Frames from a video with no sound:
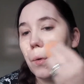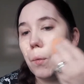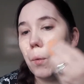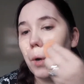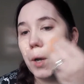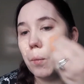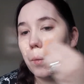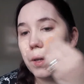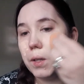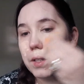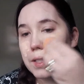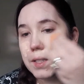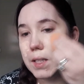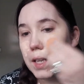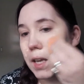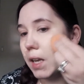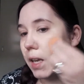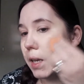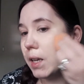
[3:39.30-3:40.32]
What I will
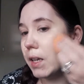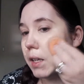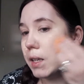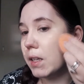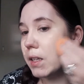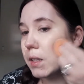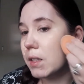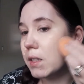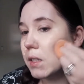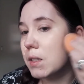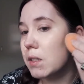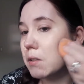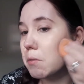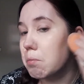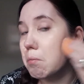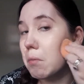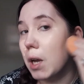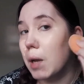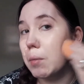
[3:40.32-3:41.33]
say
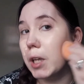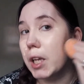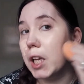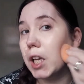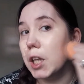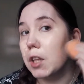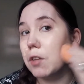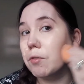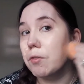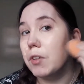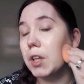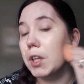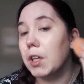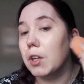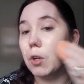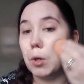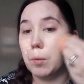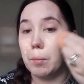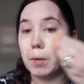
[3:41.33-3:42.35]
is I'm liking the
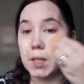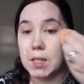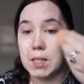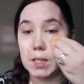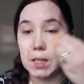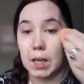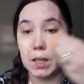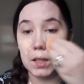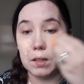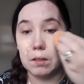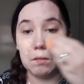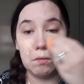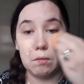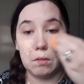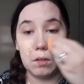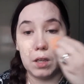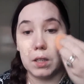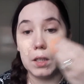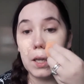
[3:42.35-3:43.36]
feeling on my skin,
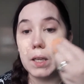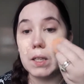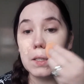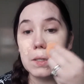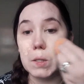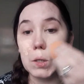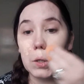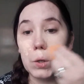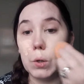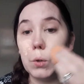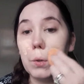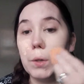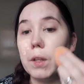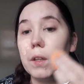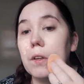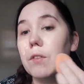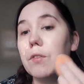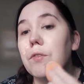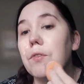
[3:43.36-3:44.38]
a nice
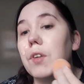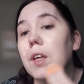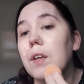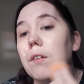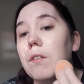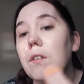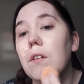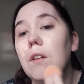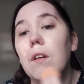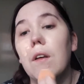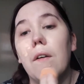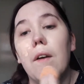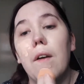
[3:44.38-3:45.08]
cooling feel.